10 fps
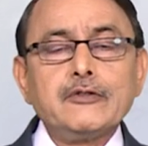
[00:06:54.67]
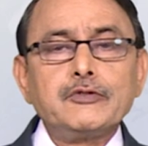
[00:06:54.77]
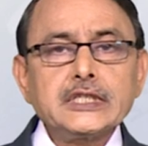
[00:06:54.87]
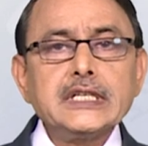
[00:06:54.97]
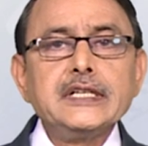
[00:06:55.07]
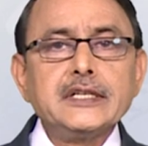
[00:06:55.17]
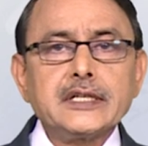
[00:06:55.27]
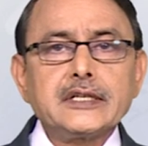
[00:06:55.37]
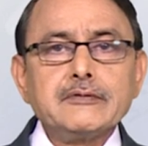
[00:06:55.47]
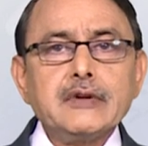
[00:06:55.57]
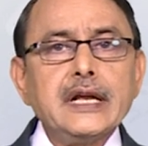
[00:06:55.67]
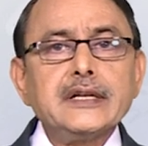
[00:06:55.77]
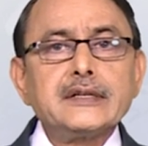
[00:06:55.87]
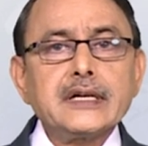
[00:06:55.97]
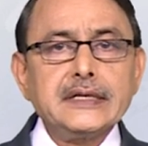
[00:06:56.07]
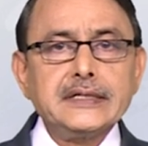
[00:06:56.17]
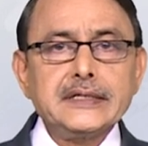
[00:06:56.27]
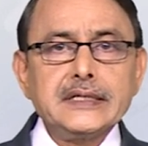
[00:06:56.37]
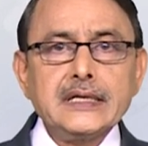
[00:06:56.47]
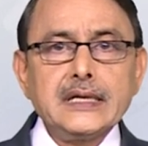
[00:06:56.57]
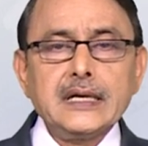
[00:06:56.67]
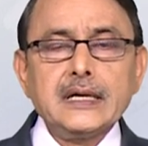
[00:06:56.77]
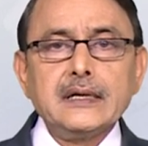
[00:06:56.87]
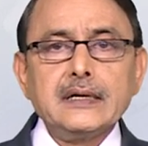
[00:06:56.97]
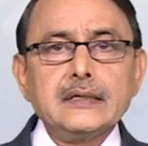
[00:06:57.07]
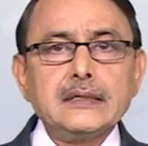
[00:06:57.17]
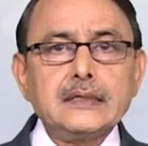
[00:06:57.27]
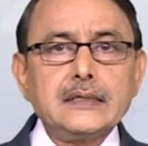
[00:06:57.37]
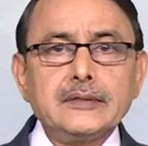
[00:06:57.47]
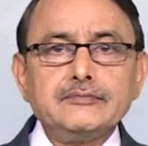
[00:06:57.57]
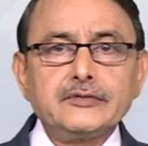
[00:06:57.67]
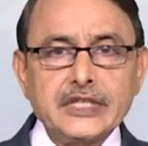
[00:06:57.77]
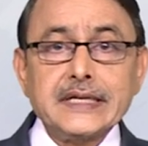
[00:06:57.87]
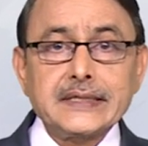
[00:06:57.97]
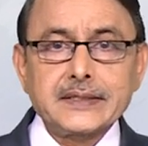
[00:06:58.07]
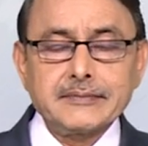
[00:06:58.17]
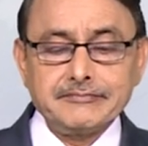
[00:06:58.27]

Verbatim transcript: facilitative and challenging uh, text.